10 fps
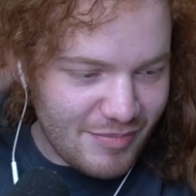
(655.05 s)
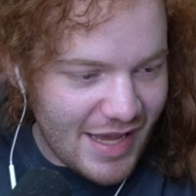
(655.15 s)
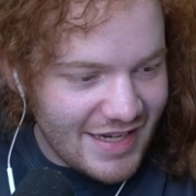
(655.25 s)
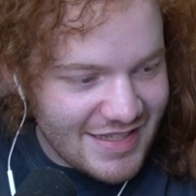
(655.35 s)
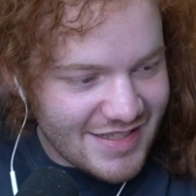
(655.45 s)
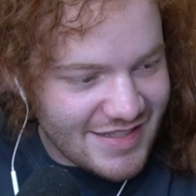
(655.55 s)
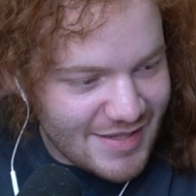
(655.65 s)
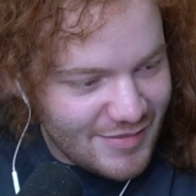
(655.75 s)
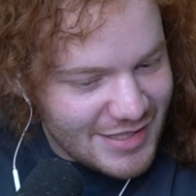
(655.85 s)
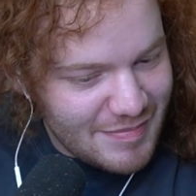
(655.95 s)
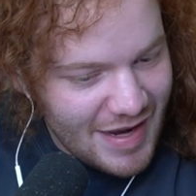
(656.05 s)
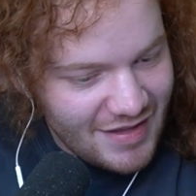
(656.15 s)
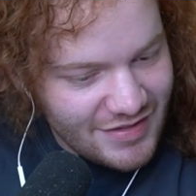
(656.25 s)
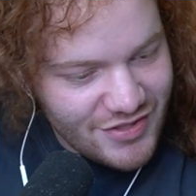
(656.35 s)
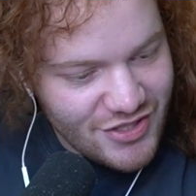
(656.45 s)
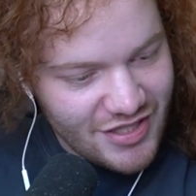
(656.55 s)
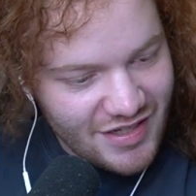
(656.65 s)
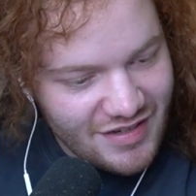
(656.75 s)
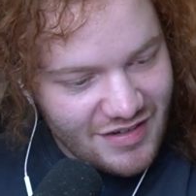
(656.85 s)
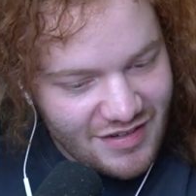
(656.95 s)
pennies yeah. on someone's balance
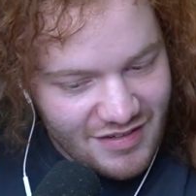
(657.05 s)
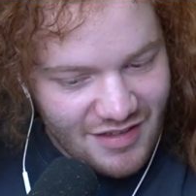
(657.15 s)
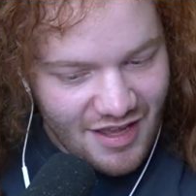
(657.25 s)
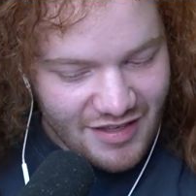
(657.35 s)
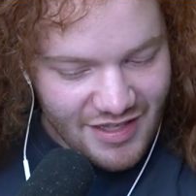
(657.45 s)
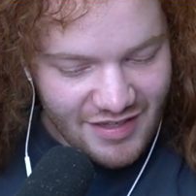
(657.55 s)
sheet. Lock